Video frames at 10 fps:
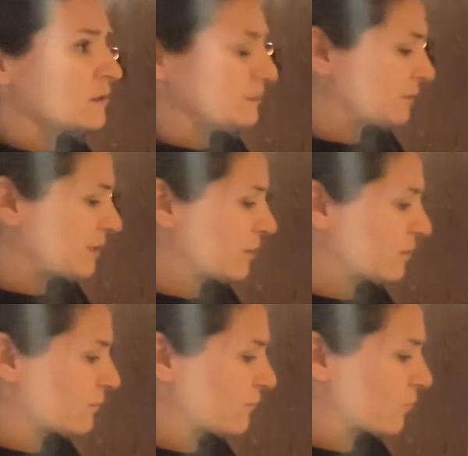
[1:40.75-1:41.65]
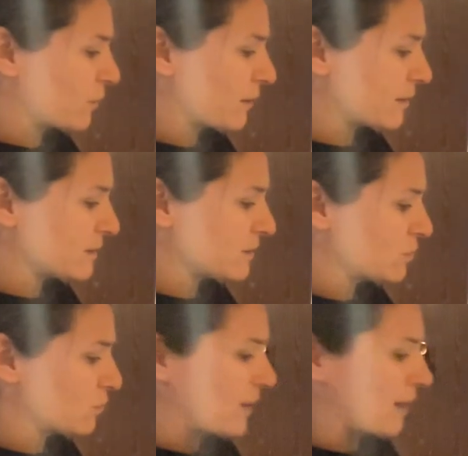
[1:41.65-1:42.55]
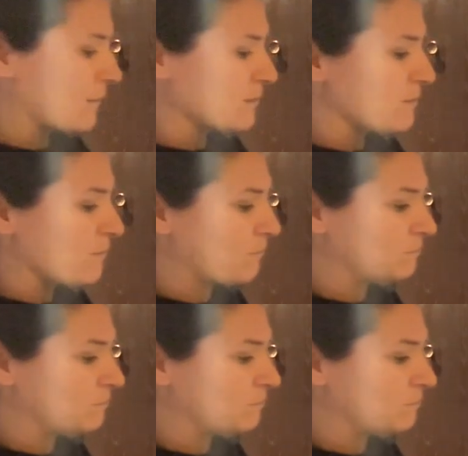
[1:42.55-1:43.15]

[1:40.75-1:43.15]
Times 10 to the 4th, that's is grams.